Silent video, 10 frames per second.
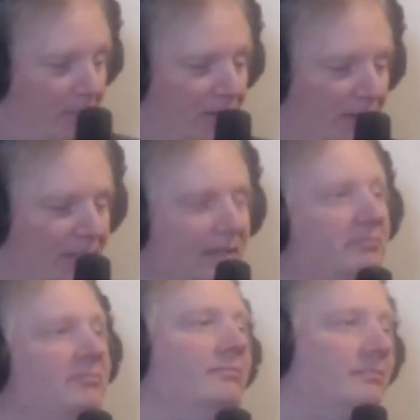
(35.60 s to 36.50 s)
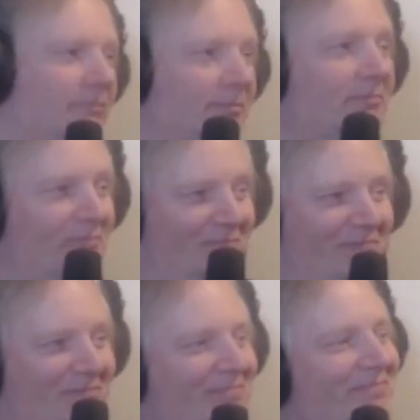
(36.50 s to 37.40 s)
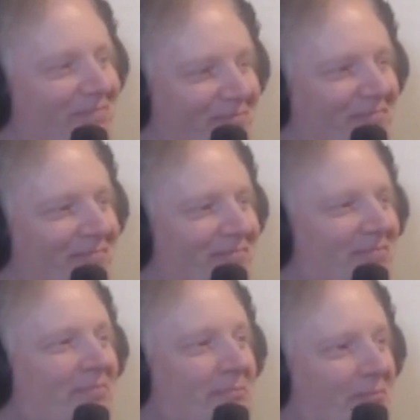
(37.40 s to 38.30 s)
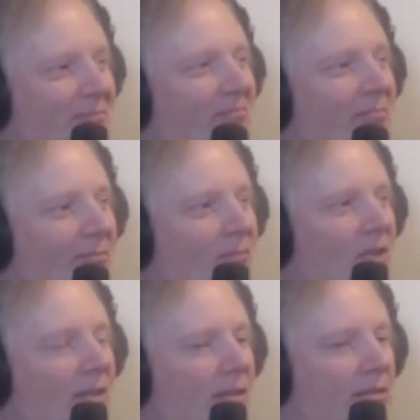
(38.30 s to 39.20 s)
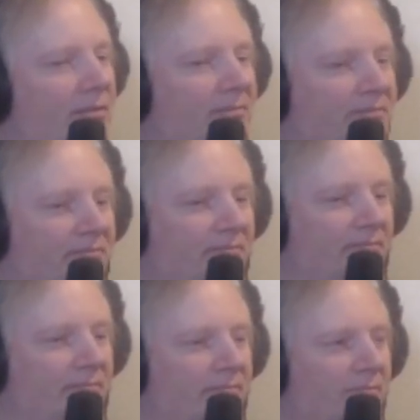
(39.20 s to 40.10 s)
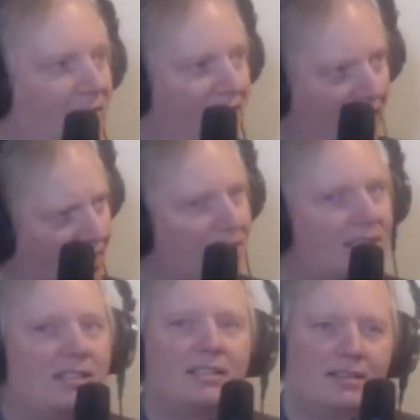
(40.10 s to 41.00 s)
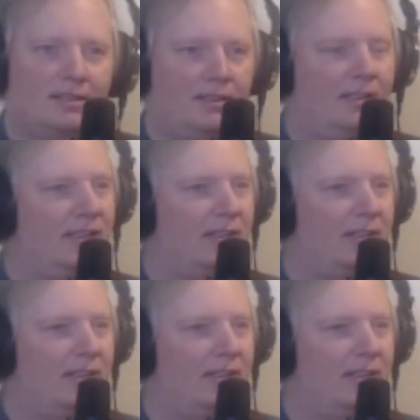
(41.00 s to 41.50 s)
Yeah, actually, yeah. But to all the pregnant mothers out there, happy Labor Day. Yeah.